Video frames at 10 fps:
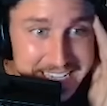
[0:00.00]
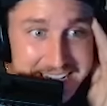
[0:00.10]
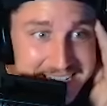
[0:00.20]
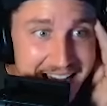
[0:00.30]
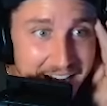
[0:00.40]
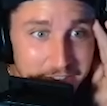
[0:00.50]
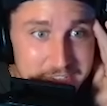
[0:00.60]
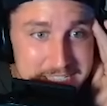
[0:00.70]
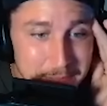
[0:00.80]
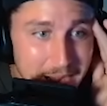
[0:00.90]
kid's out of
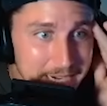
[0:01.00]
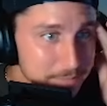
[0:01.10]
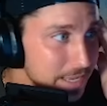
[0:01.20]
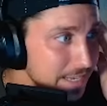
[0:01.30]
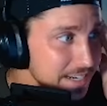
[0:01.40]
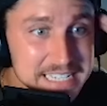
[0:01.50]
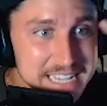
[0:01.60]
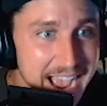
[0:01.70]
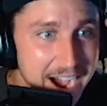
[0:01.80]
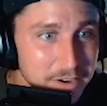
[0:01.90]
his mind, man.
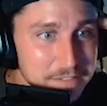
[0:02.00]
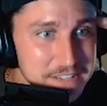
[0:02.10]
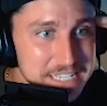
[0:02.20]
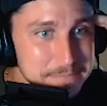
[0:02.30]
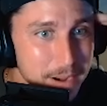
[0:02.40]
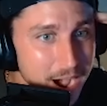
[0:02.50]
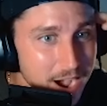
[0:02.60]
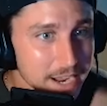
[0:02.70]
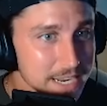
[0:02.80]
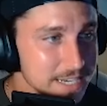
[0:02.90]
He's out of his
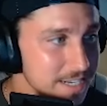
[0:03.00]
mind.